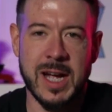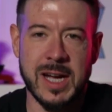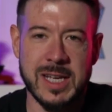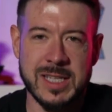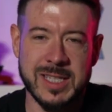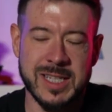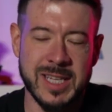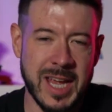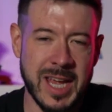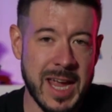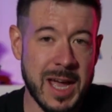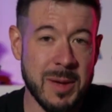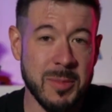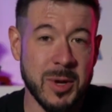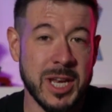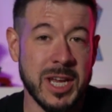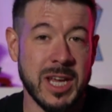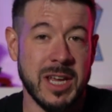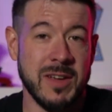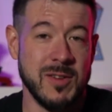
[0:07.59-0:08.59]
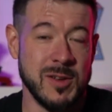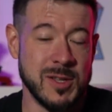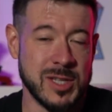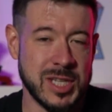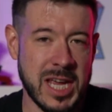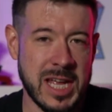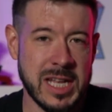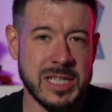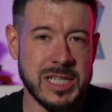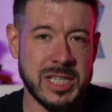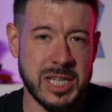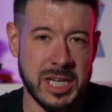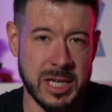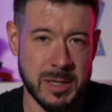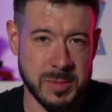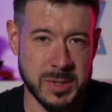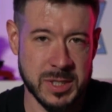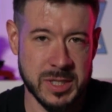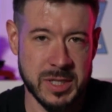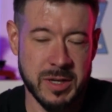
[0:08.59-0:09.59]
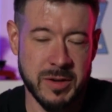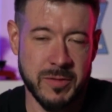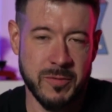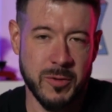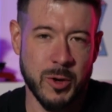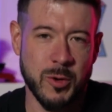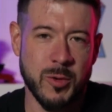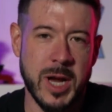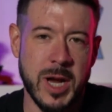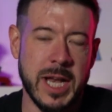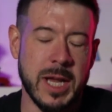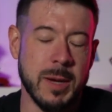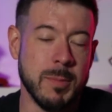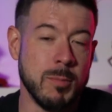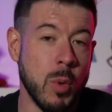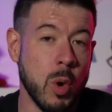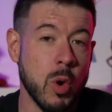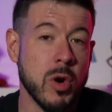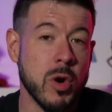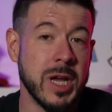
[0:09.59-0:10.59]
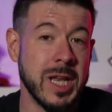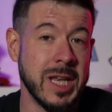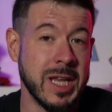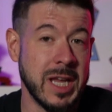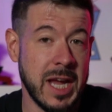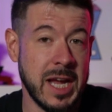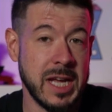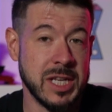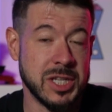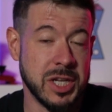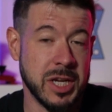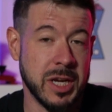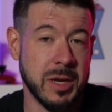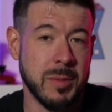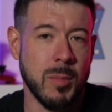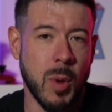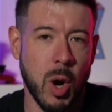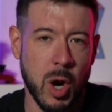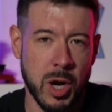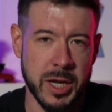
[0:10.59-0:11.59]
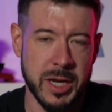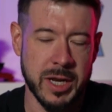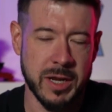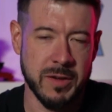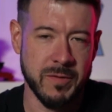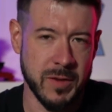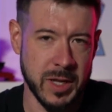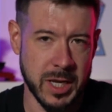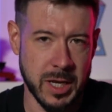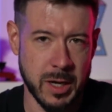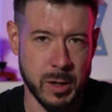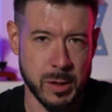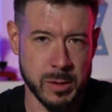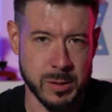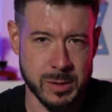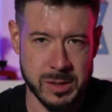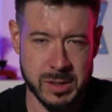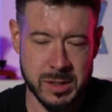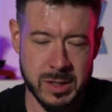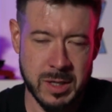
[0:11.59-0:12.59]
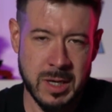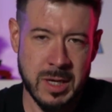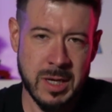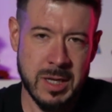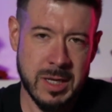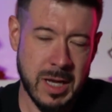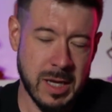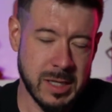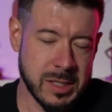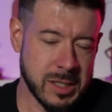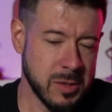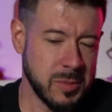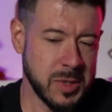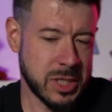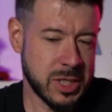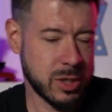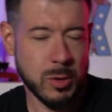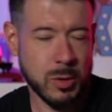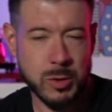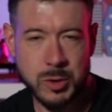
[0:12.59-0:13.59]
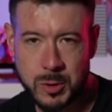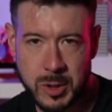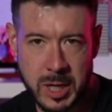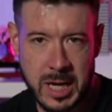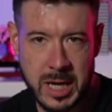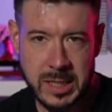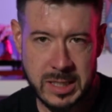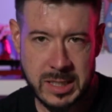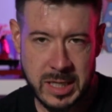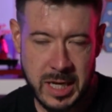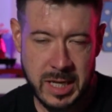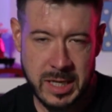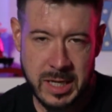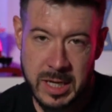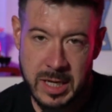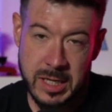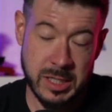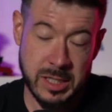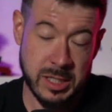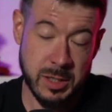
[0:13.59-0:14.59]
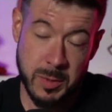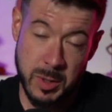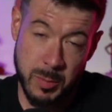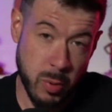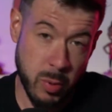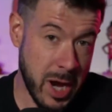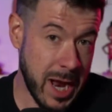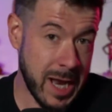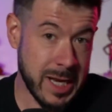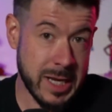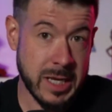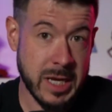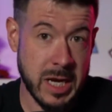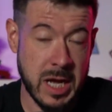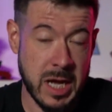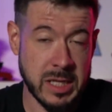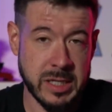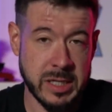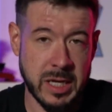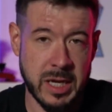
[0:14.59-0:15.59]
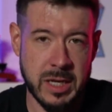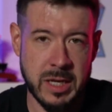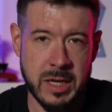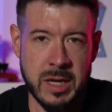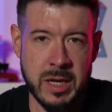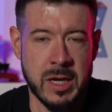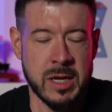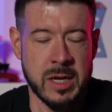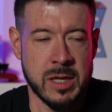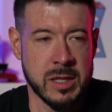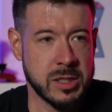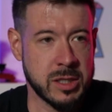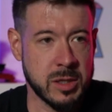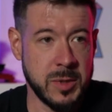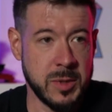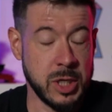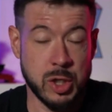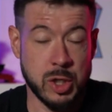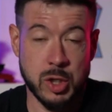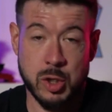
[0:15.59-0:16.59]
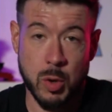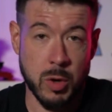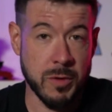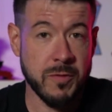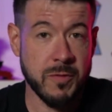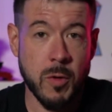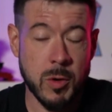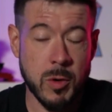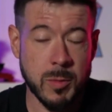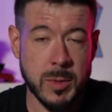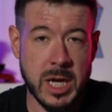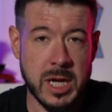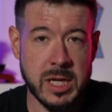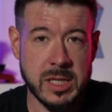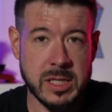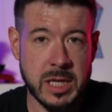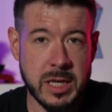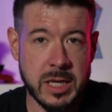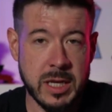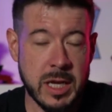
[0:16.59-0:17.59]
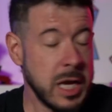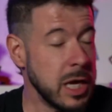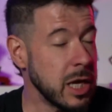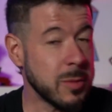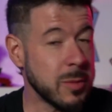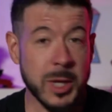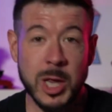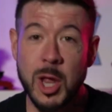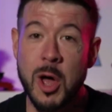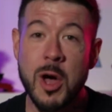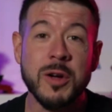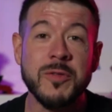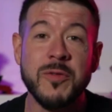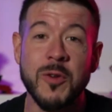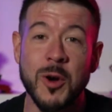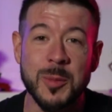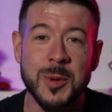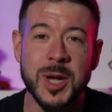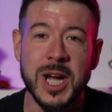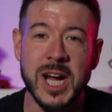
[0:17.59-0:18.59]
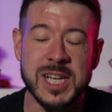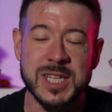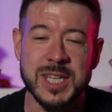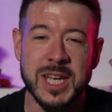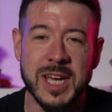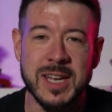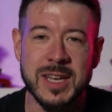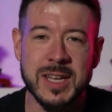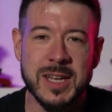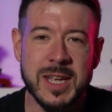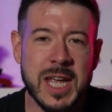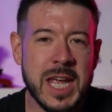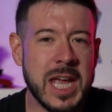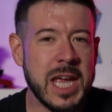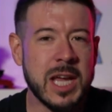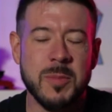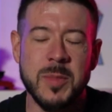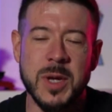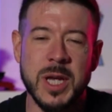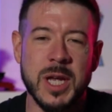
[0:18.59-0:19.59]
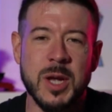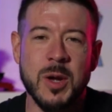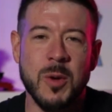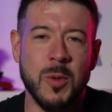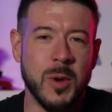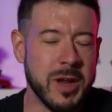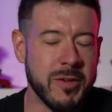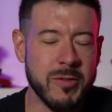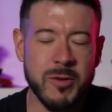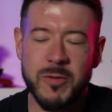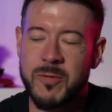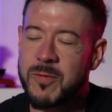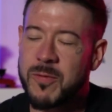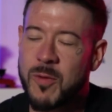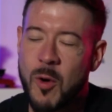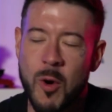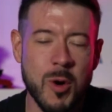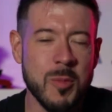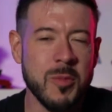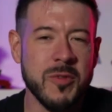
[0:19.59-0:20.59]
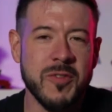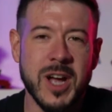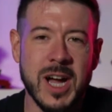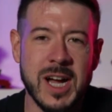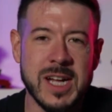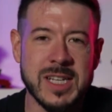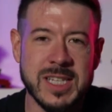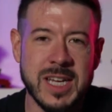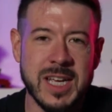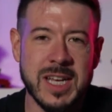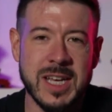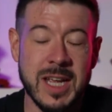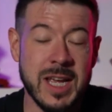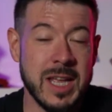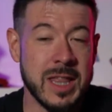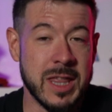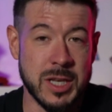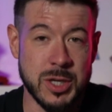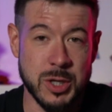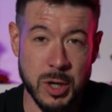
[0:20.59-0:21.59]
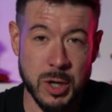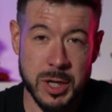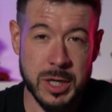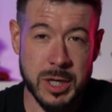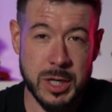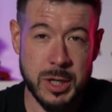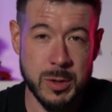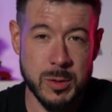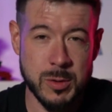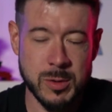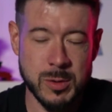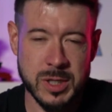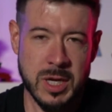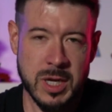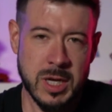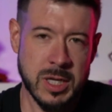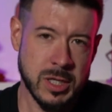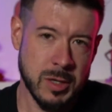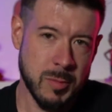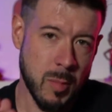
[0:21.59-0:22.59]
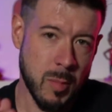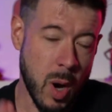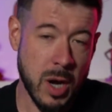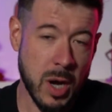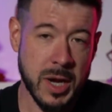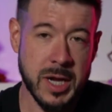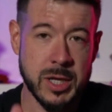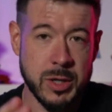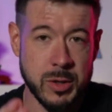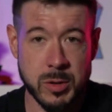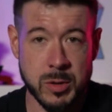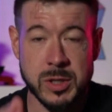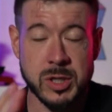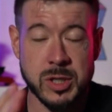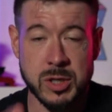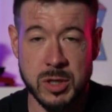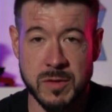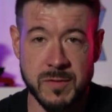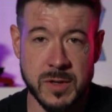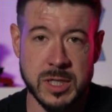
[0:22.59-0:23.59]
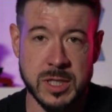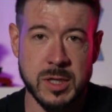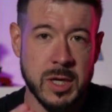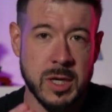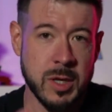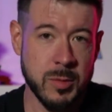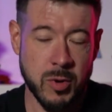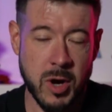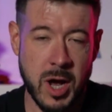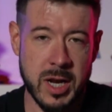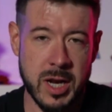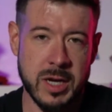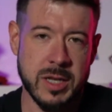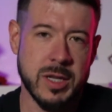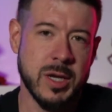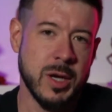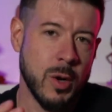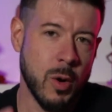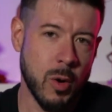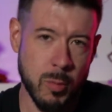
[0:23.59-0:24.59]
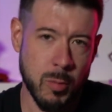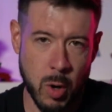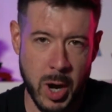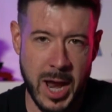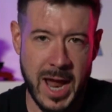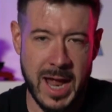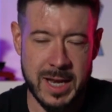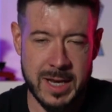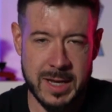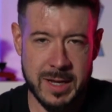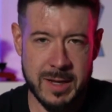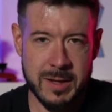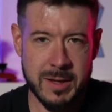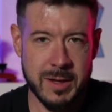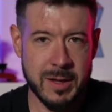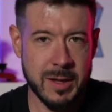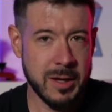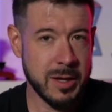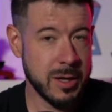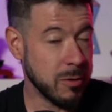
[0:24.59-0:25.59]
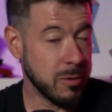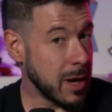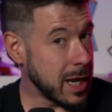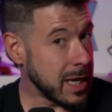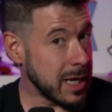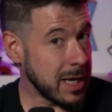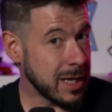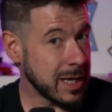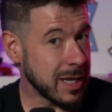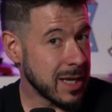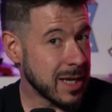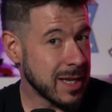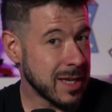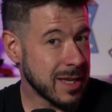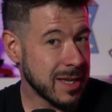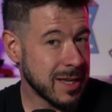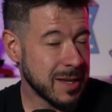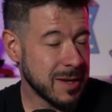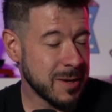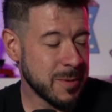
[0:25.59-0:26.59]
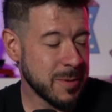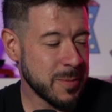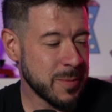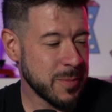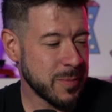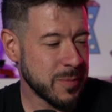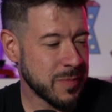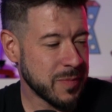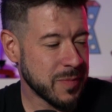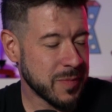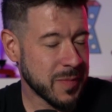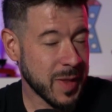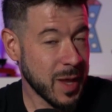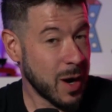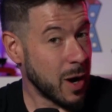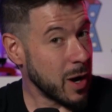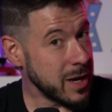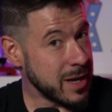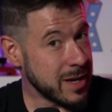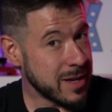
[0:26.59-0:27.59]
today I'm gonna give you 10 tips for creating more engaging marketing videos. Now this could be social content, this could be branded content, this could be short form content, it could be long form content. It could be whatever form of content that you're gonna use to market your service, product, or brand. You ready? Are you?